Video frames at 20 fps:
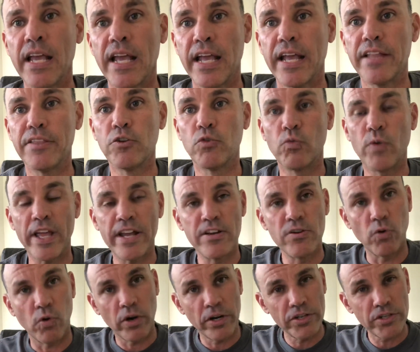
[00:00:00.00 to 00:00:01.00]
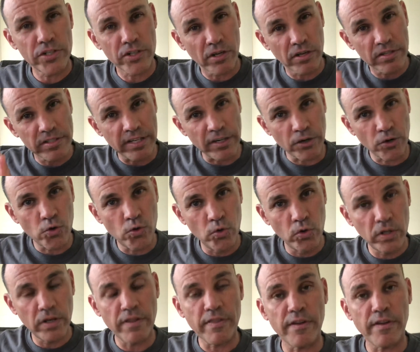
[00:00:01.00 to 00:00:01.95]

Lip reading: And the red and orange stars that are cooler,